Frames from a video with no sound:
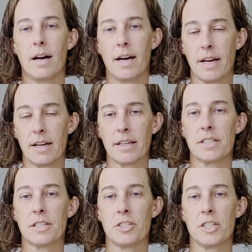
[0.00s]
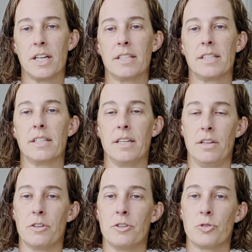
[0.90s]
I highly suggest
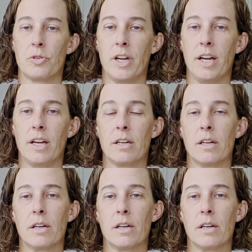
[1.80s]
either joining